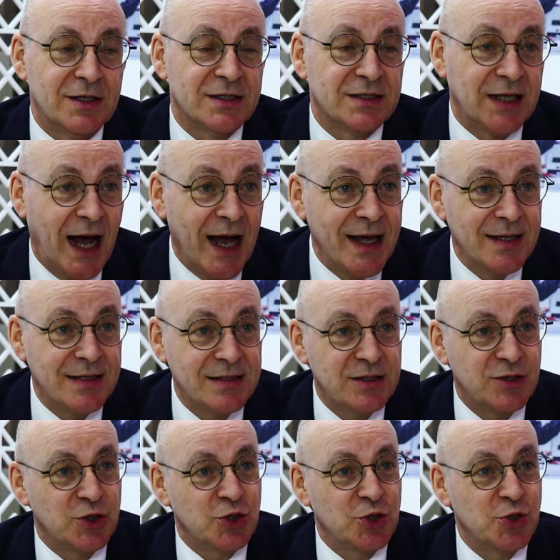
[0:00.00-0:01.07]

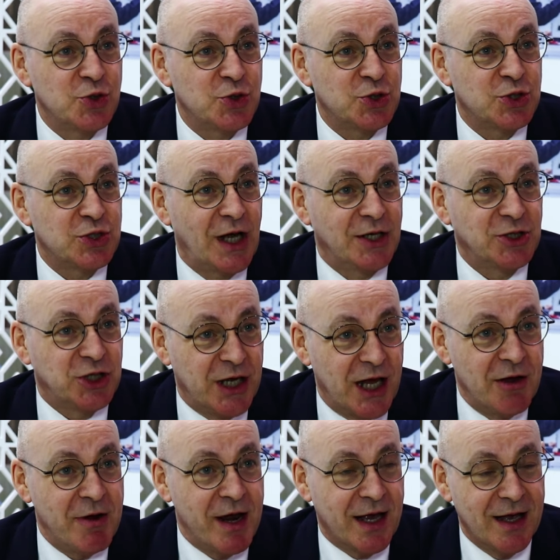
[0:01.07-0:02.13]
science, to use
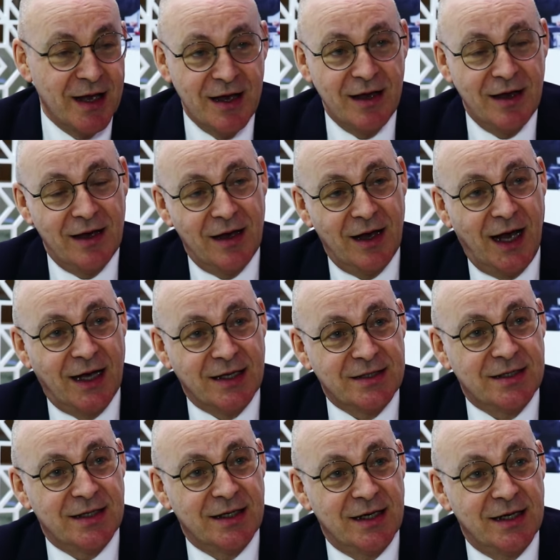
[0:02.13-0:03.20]
engineering
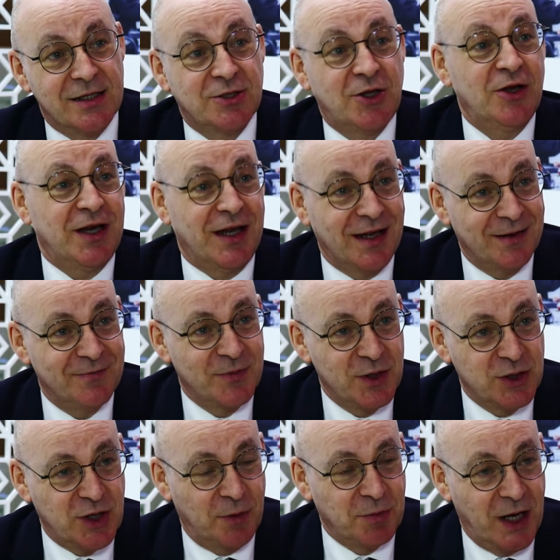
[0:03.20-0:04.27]
as a study
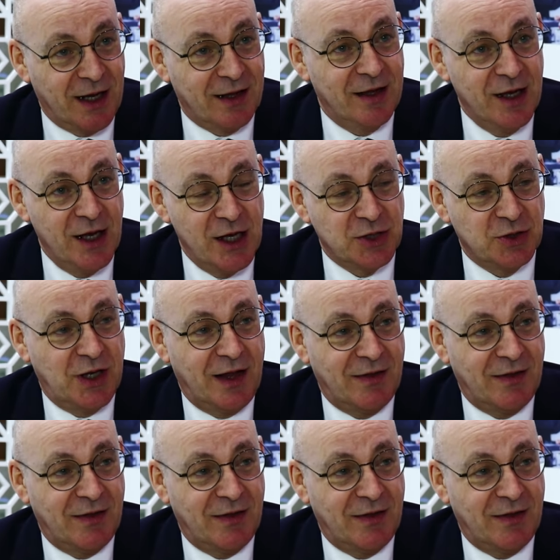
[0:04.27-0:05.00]
subject so